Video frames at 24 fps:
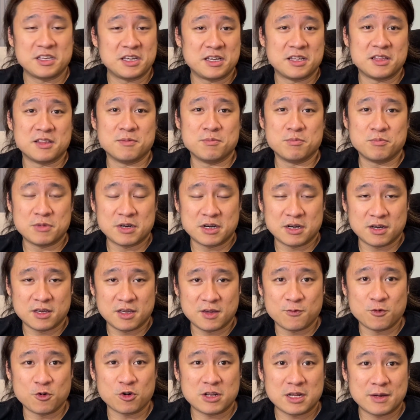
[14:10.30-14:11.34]
in
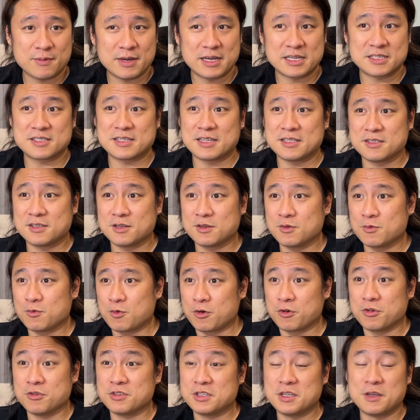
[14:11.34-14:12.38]
Evo Club Extended
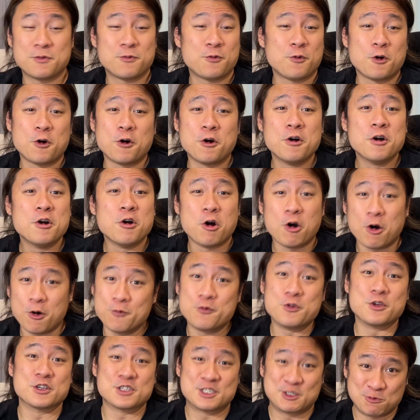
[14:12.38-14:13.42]
Warranty for
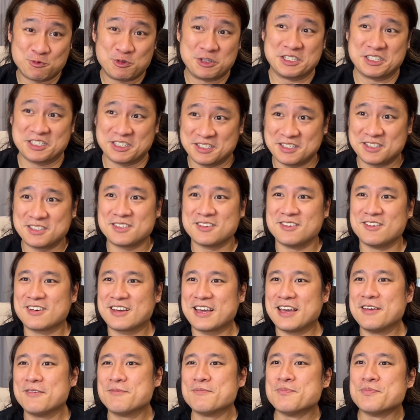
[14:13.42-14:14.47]
obvious reasons,
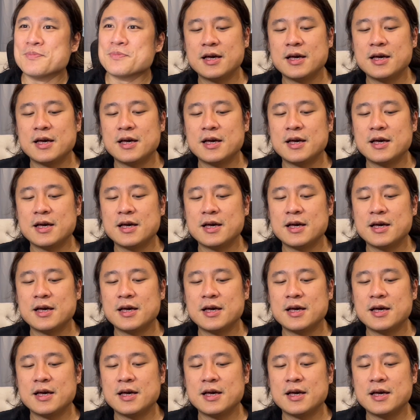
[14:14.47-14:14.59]
okay?